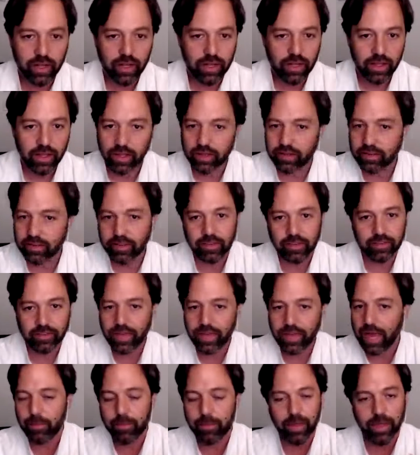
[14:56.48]
It's the
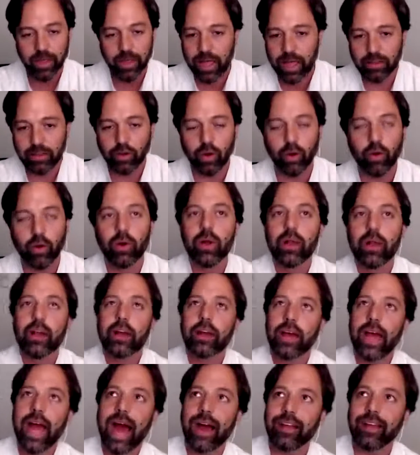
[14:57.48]
same. And so
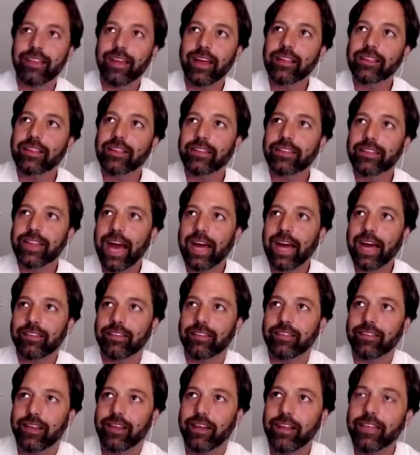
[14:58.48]
I think
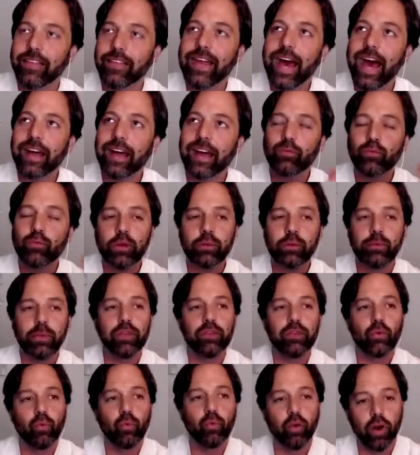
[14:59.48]
that would be the
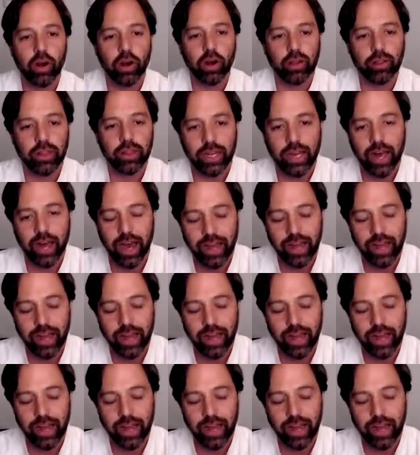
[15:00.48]
work that I